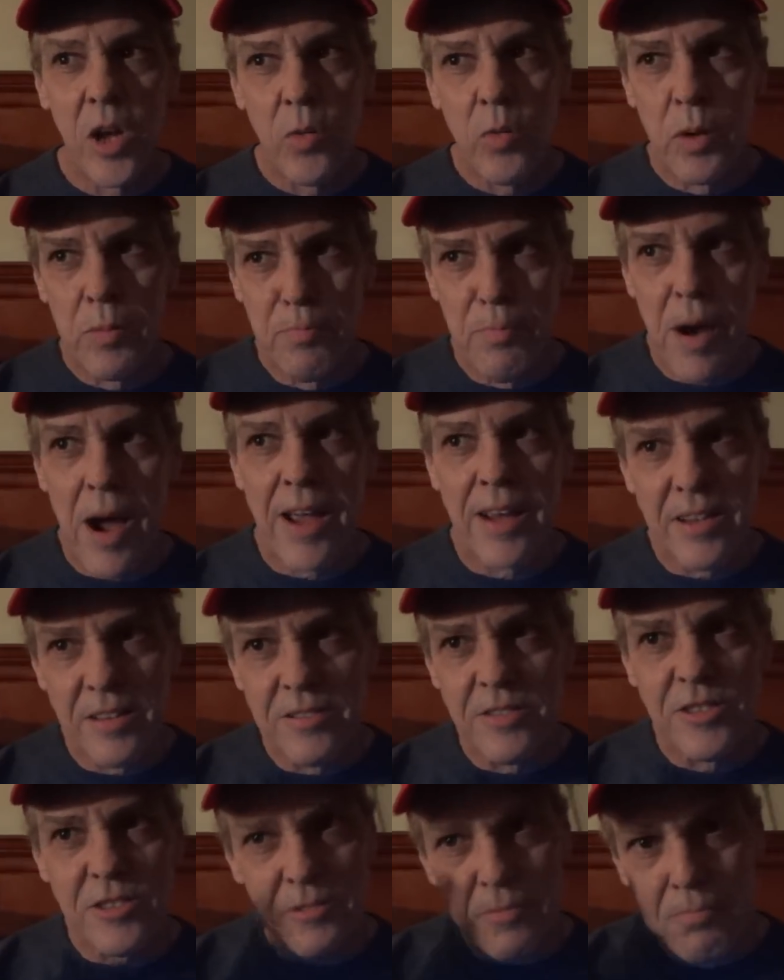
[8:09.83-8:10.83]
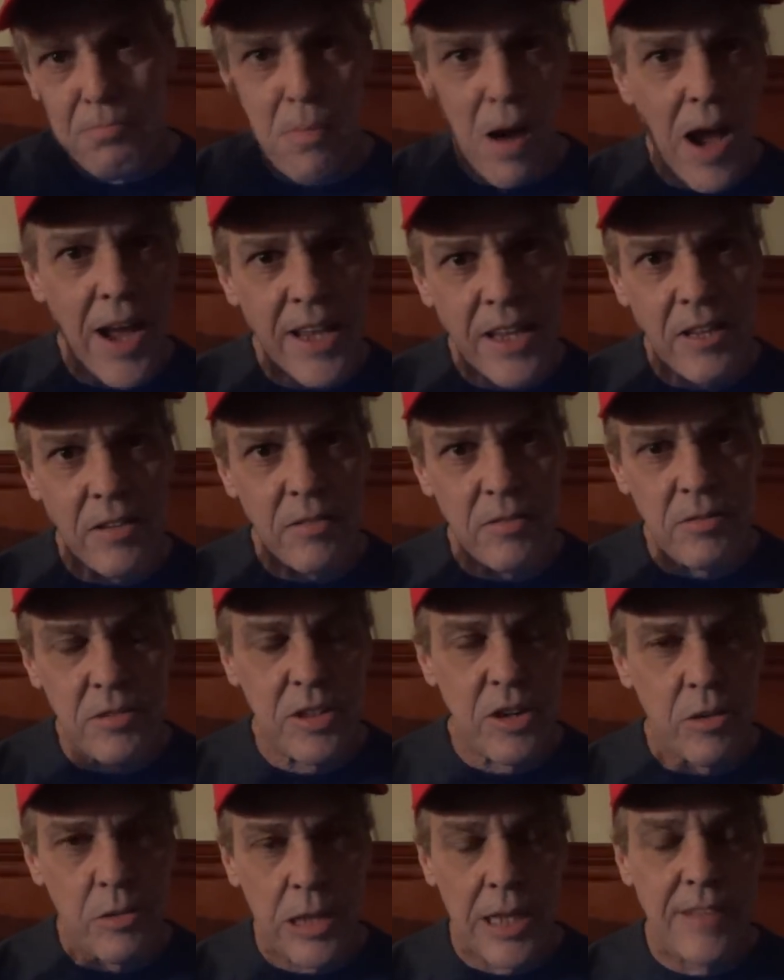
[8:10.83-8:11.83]
when Biden's mind
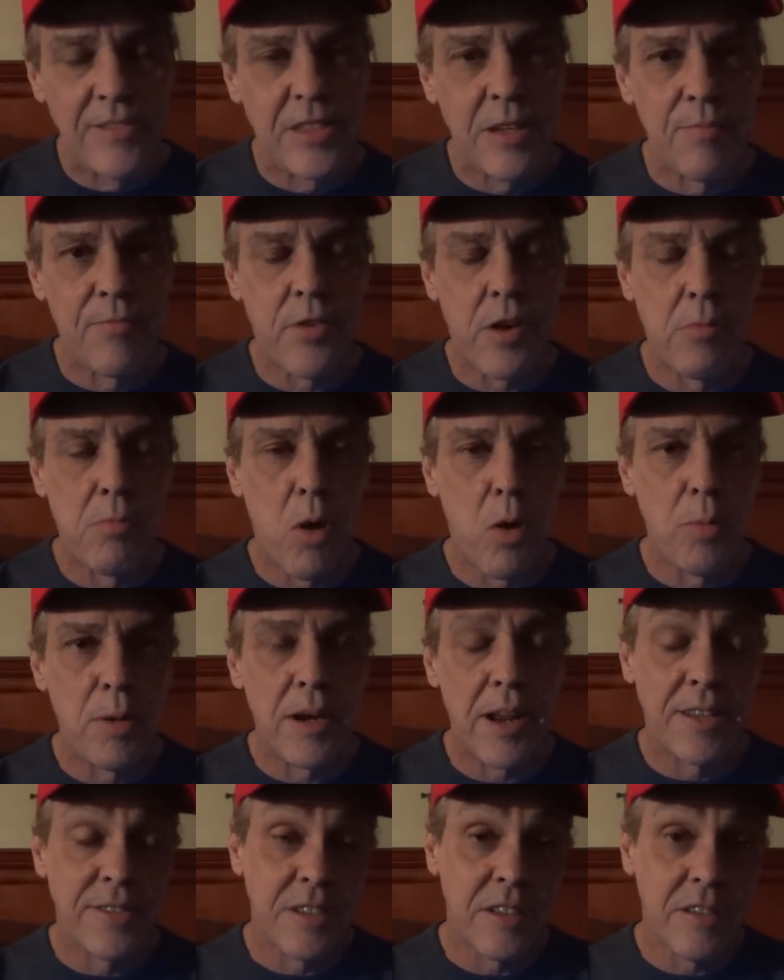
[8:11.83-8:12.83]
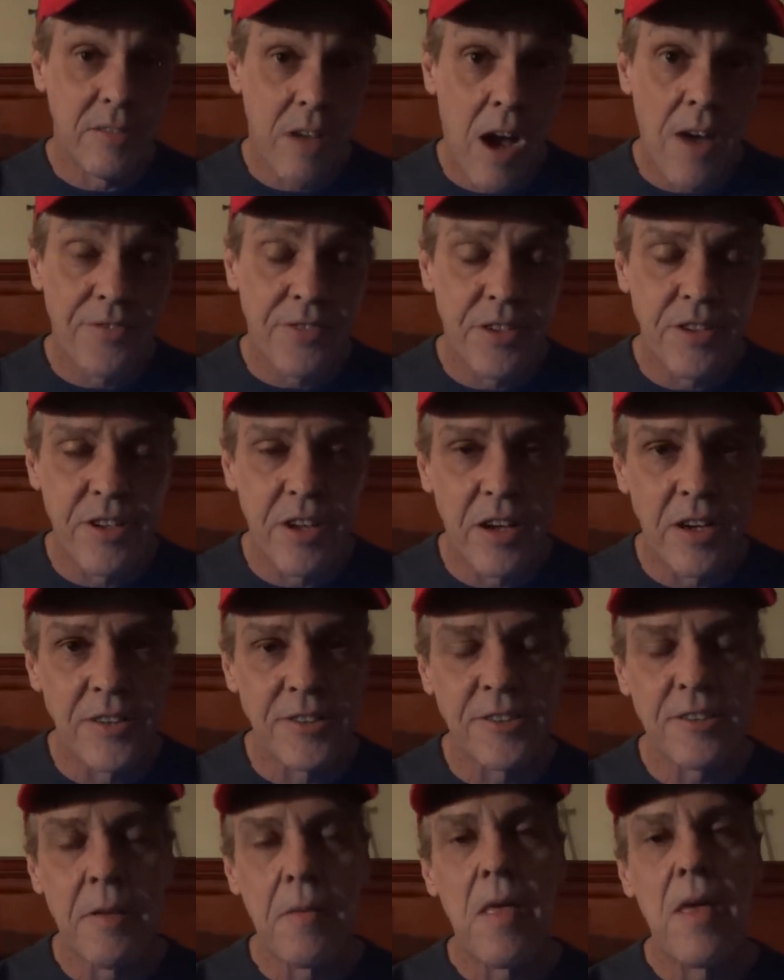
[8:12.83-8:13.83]
leaves him for a moment, as it often
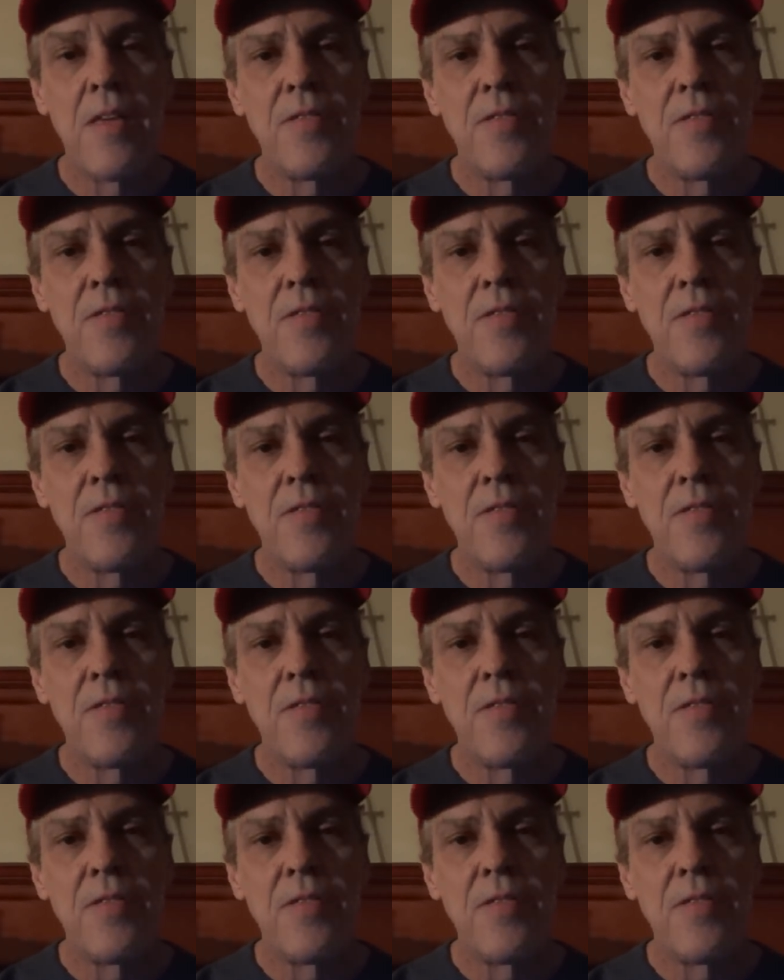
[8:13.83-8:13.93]
does,